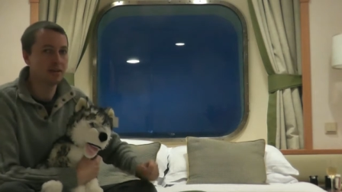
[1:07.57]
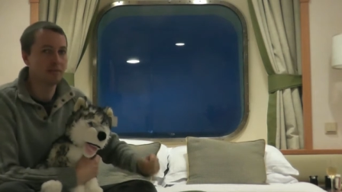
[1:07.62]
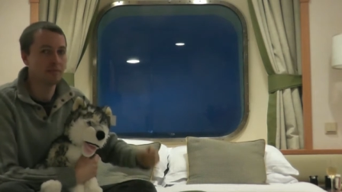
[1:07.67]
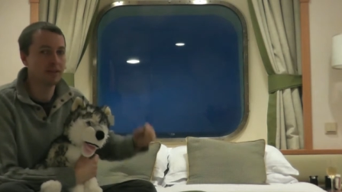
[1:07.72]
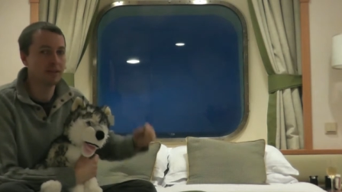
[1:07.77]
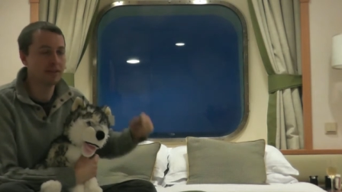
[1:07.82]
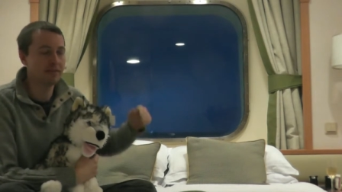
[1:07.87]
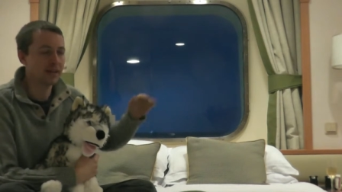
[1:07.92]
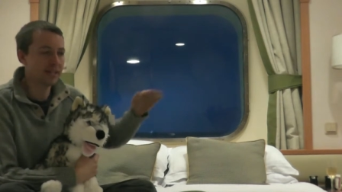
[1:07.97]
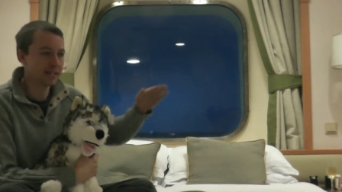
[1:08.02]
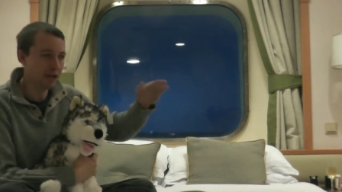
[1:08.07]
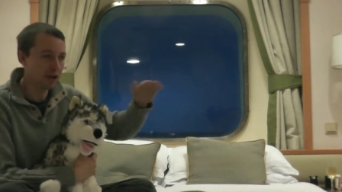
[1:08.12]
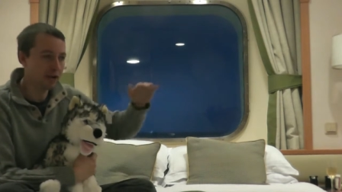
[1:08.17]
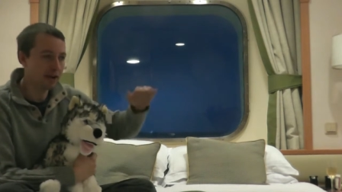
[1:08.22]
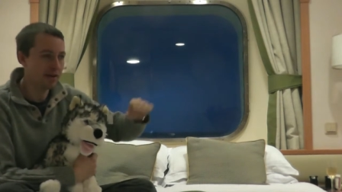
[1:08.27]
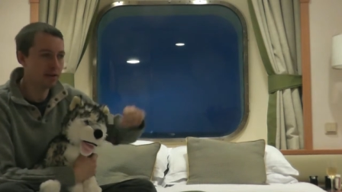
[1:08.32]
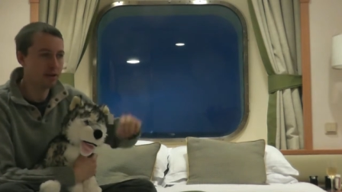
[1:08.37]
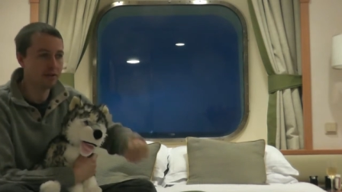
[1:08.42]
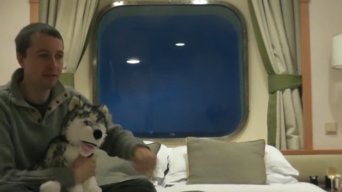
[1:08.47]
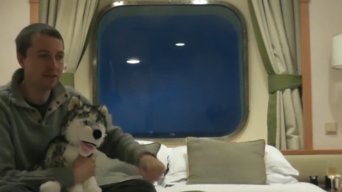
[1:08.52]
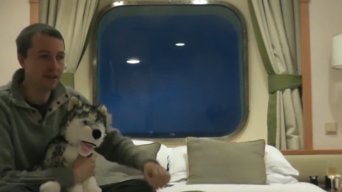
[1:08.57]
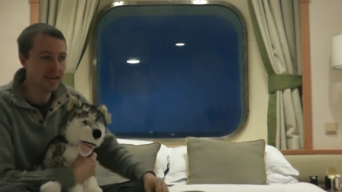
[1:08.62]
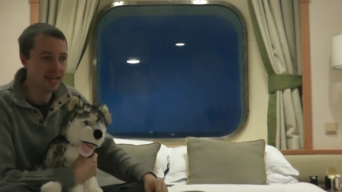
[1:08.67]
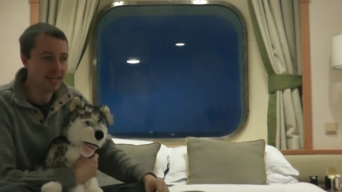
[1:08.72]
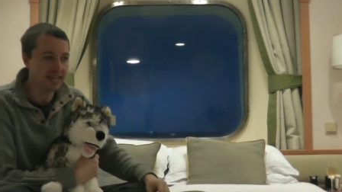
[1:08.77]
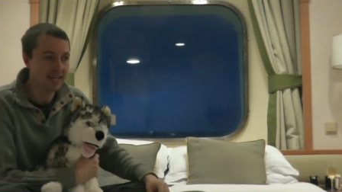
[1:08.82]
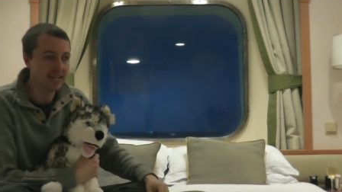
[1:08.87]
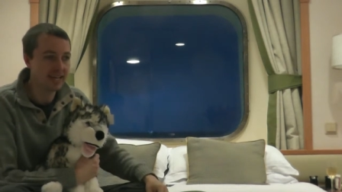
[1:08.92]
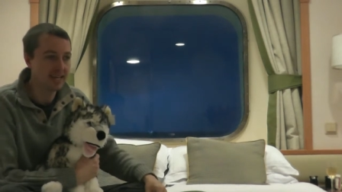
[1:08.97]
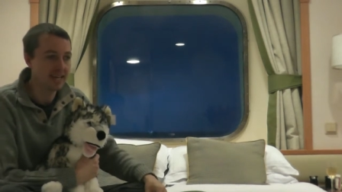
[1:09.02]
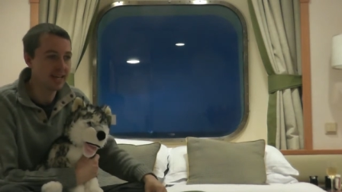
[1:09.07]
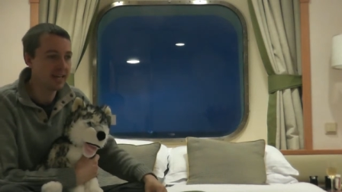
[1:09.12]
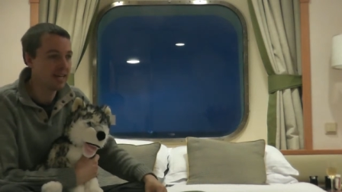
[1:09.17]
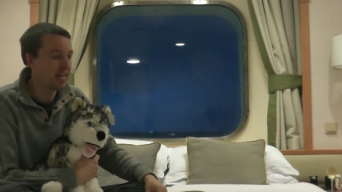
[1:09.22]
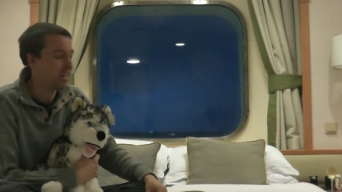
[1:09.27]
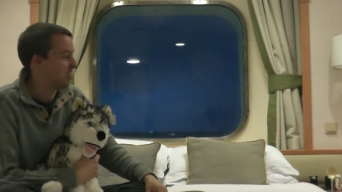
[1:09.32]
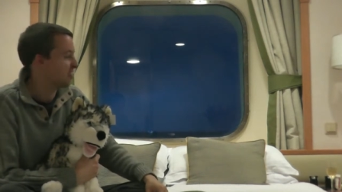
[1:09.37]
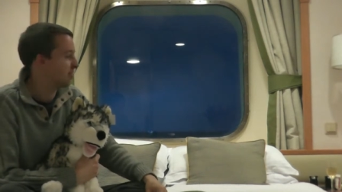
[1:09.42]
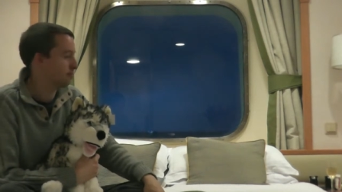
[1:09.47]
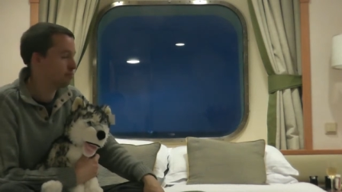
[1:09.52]
But if I go out on deck,
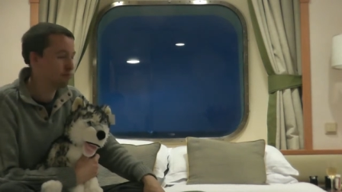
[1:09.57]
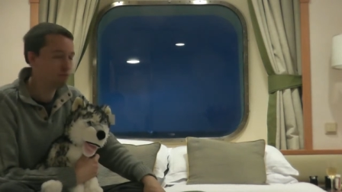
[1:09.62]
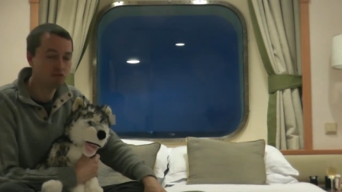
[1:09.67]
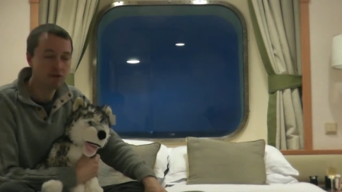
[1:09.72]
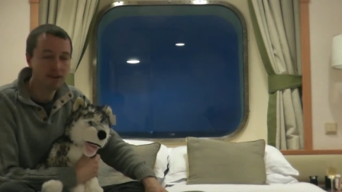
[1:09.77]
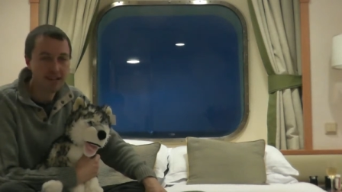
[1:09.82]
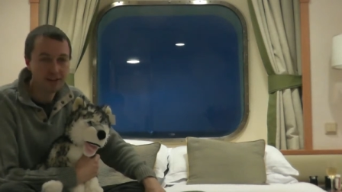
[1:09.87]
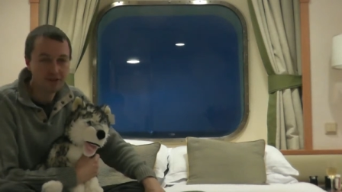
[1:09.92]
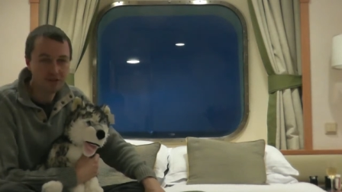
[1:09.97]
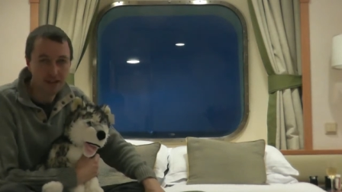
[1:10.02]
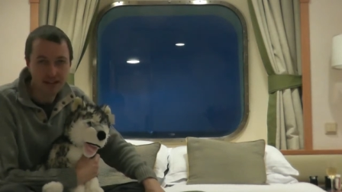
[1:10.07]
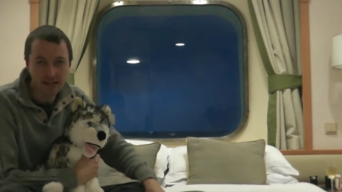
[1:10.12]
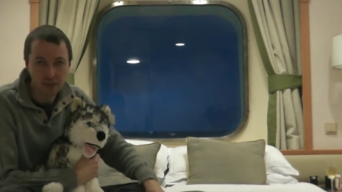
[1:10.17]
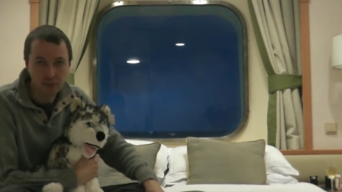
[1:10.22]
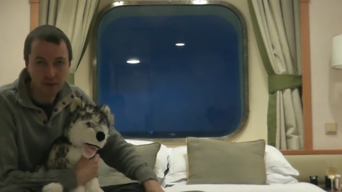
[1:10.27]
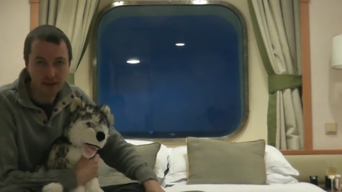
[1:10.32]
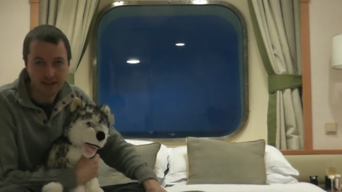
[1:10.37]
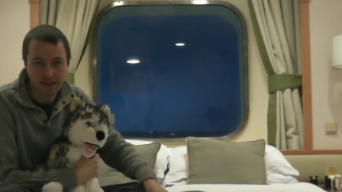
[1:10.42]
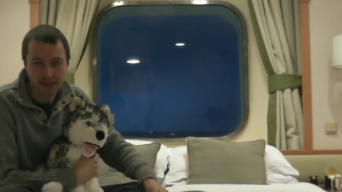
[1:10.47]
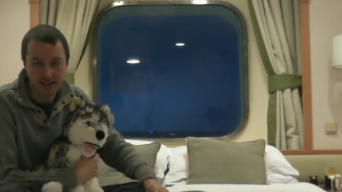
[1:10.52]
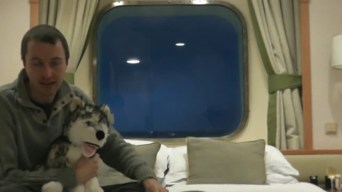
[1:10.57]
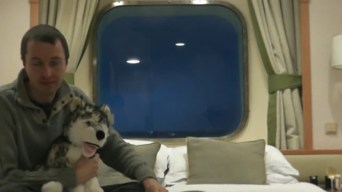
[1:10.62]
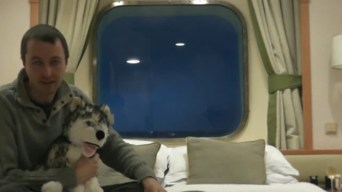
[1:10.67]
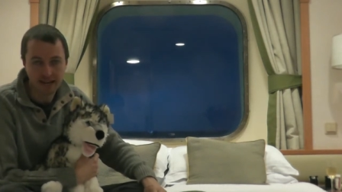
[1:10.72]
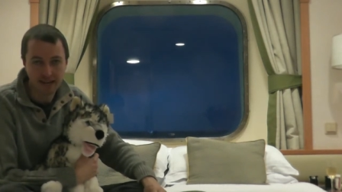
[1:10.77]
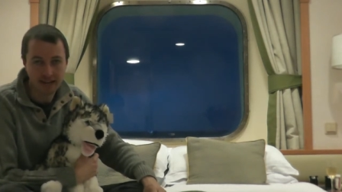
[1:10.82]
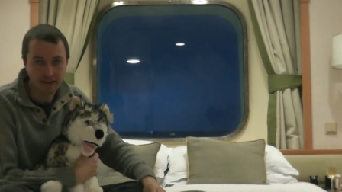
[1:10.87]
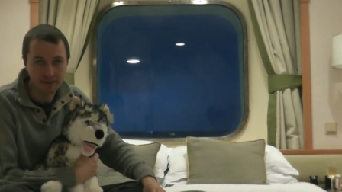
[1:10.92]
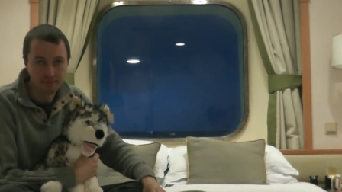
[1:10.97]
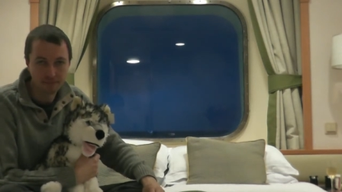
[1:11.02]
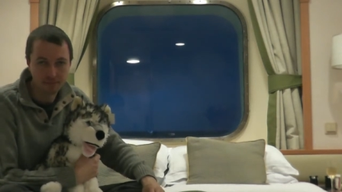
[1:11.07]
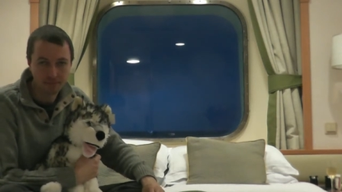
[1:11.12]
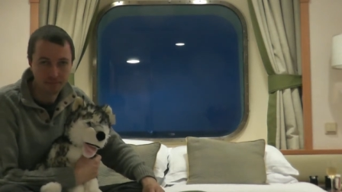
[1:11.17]
it's a pretty chilly wind out there.